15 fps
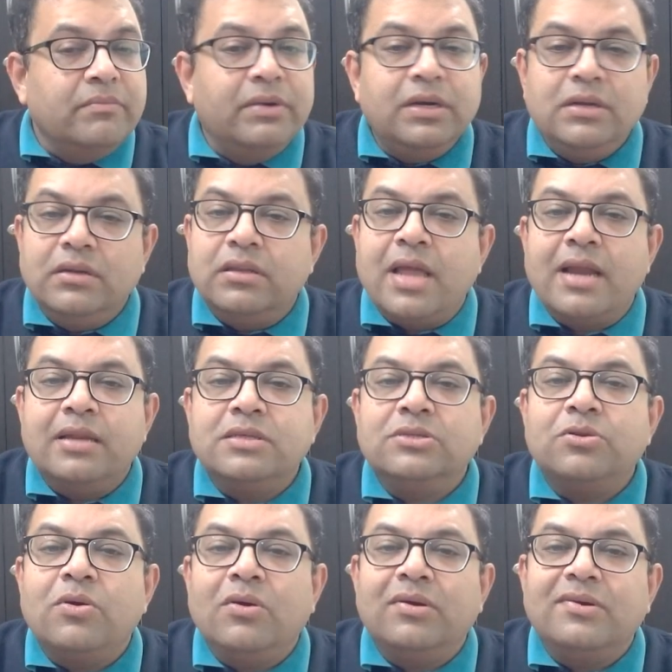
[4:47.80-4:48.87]
But that is
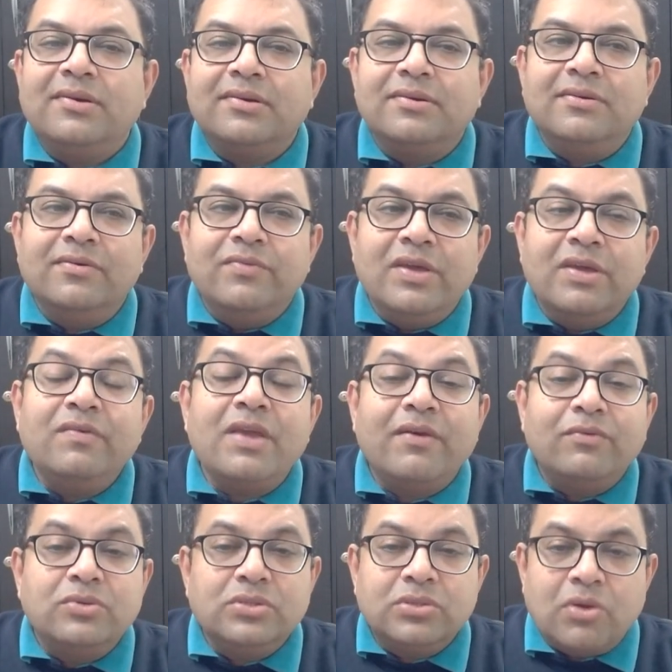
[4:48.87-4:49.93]
not where we
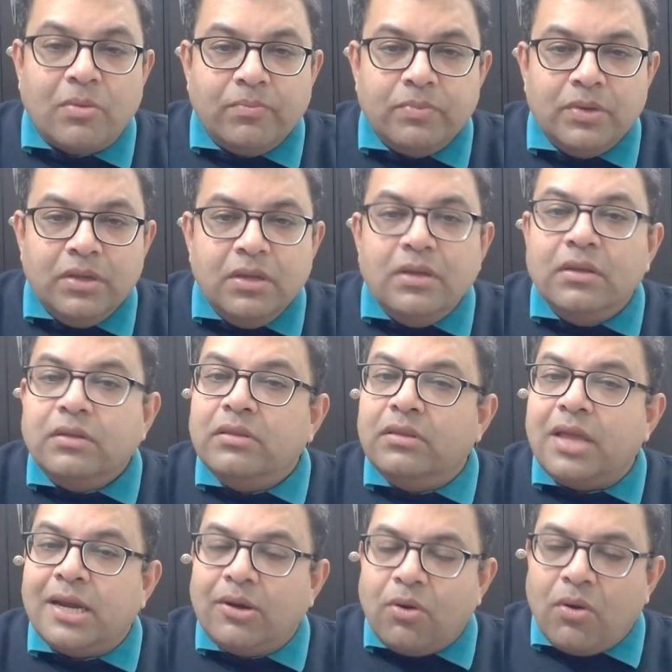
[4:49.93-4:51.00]
have to stop.
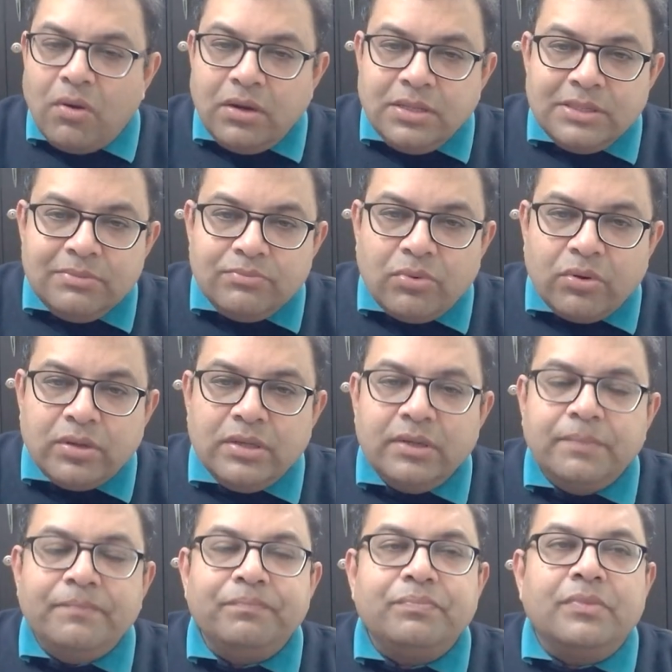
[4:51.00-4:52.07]
That all is
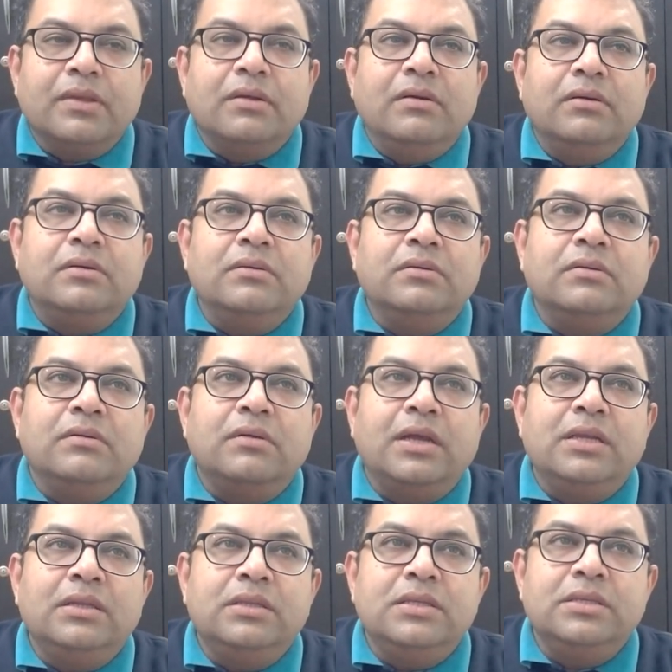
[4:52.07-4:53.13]
important.
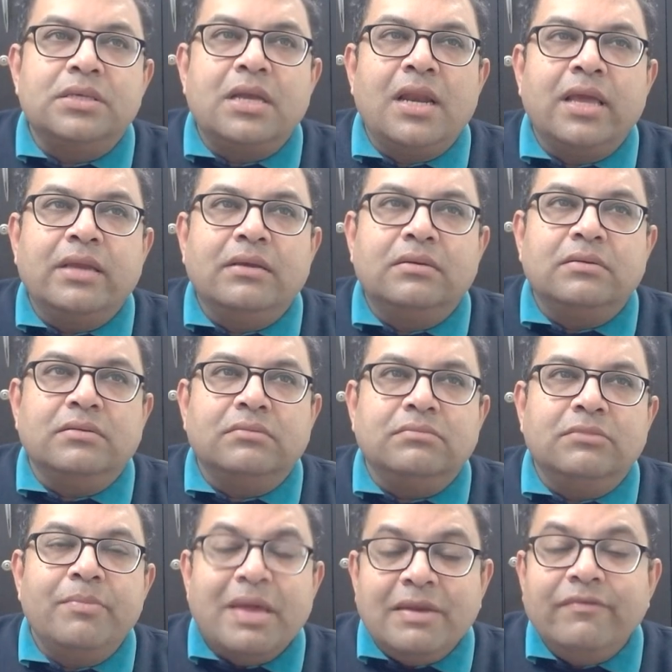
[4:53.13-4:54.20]
And these are like
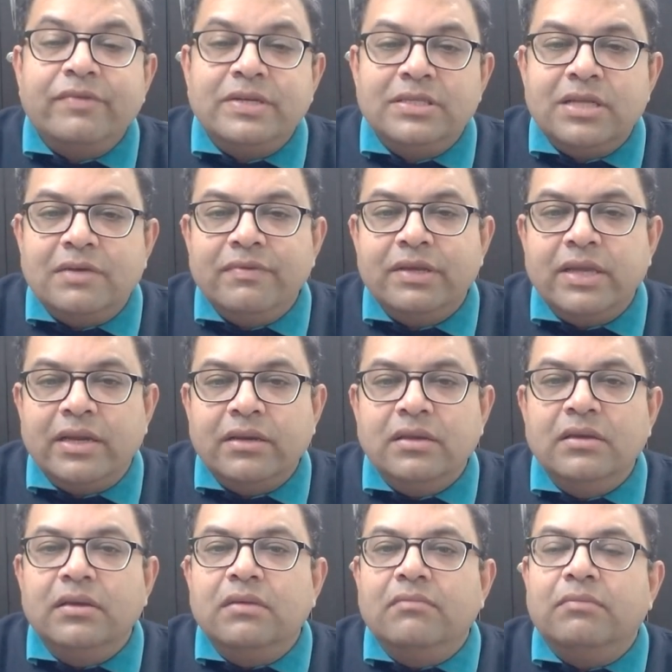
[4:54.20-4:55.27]
the benefits that we get.
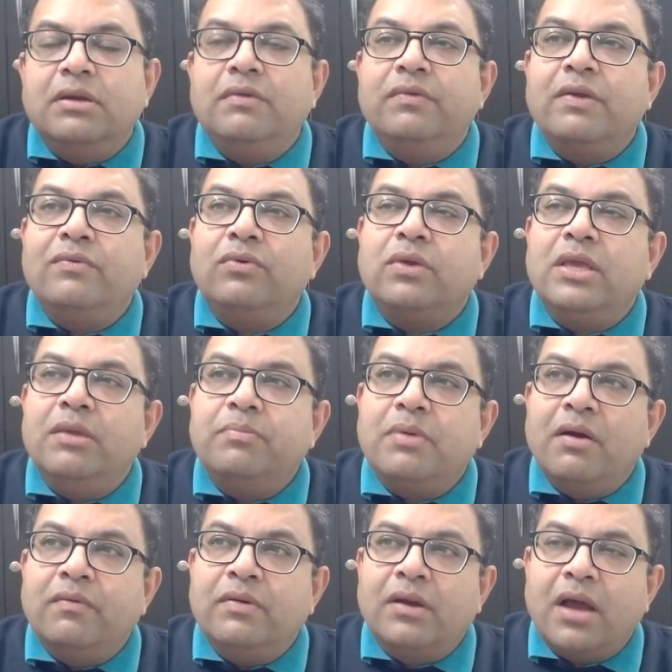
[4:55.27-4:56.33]
But we have to keep
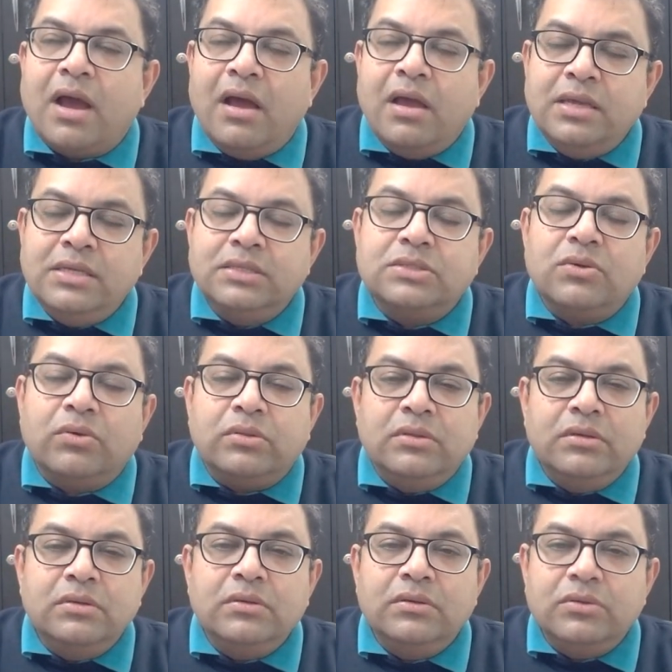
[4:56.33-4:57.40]
our eyes on
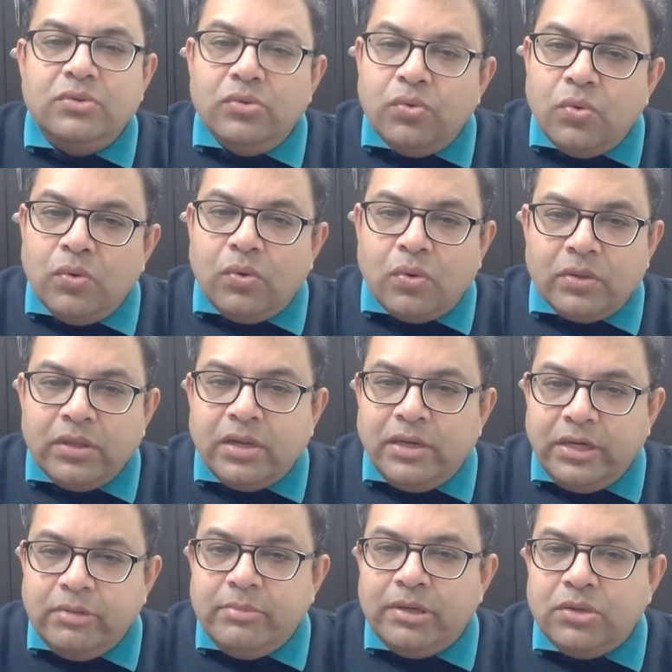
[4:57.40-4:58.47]
the goal, on the
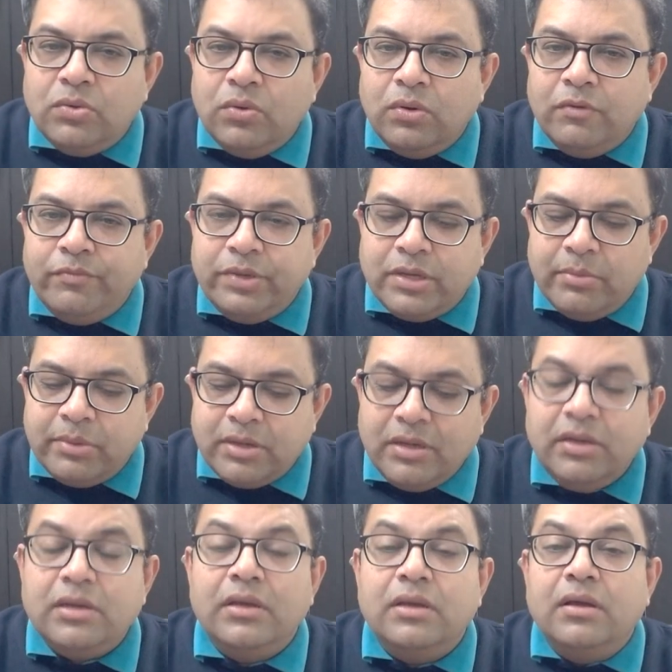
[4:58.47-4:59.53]
ultimate goal of becoming
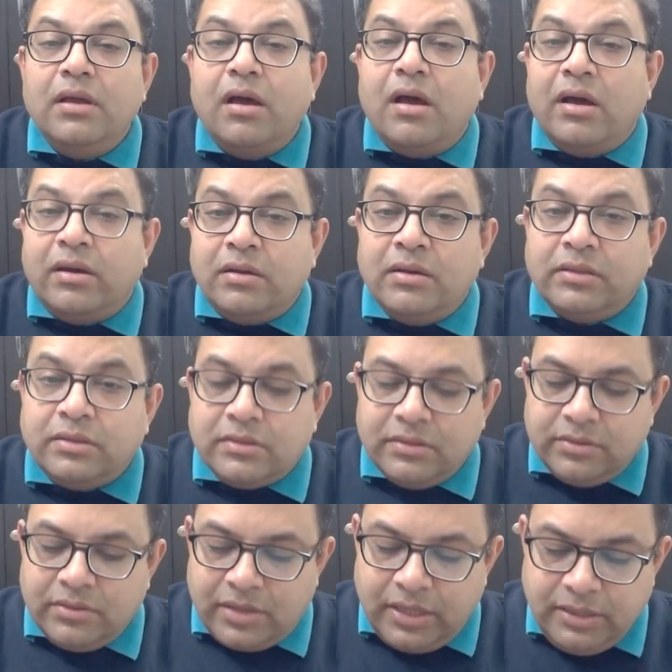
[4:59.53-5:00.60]
an arhant,
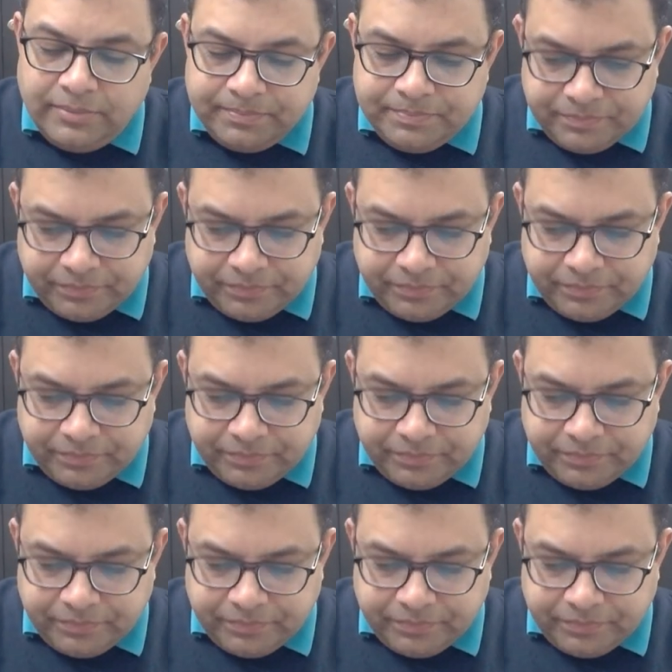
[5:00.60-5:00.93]
right?